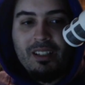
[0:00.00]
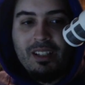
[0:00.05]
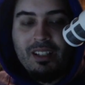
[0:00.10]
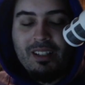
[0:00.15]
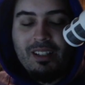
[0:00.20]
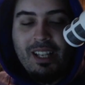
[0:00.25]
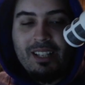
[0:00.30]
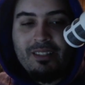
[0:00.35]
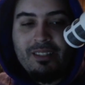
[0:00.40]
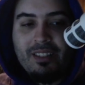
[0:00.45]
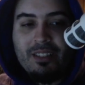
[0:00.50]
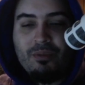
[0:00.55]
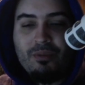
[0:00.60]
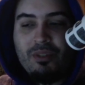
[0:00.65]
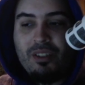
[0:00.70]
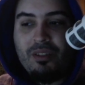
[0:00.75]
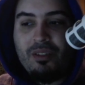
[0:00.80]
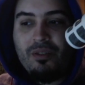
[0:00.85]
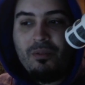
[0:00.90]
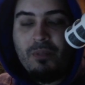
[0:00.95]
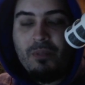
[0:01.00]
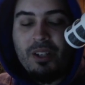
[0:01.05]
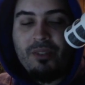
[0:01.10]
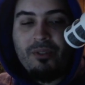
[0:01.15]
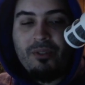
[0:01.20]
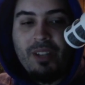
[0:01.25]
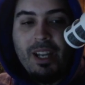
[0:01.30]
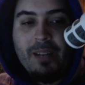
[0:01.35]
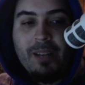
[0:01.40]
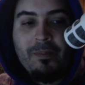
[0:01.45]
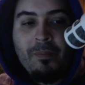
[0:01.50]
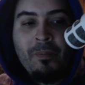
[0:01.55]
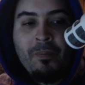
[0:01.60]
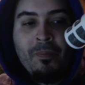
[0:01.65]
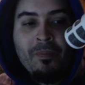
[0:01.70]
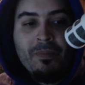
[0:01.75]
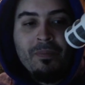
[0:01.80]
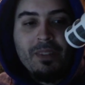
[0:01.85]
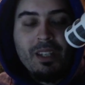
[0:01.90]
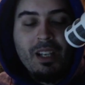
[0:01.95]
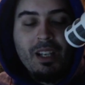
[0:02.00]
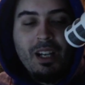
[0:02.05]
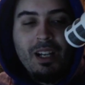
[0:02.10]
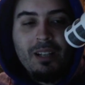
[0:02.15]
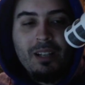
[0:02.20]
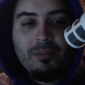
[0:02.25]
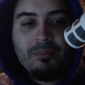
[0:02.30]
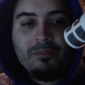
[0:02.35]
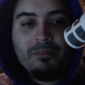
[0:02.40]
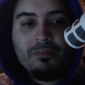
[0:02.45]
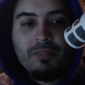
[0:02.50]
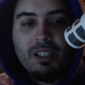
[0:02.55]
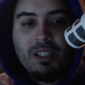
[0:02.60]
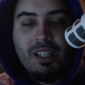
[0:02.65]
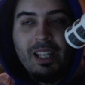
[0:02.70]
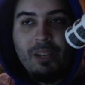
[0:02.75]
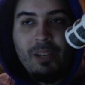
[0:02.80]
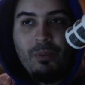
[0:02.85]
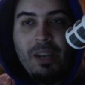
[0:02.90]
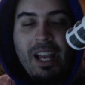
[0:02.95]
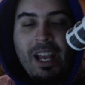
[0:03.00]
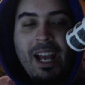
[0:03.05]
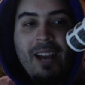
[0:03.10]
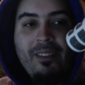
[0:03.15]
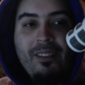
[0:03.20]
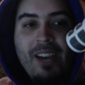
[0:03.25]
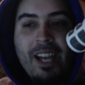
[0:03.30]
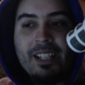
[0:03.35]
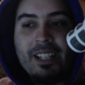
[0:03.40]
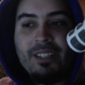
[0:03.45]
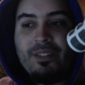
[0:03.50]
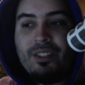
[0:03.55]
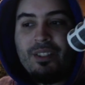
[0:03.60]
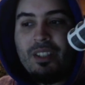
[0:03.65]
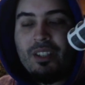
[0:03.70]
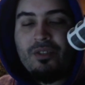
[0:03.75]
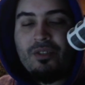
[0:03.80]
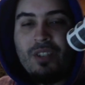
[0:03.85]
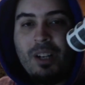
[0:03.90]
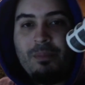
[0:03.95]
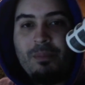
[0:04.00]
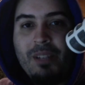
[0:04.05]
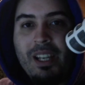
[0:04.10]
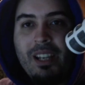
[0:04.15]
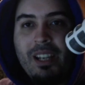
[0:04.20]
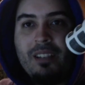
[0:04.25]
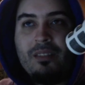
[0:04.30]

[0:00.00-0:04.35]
6 was just too much for that. We have active 6-drop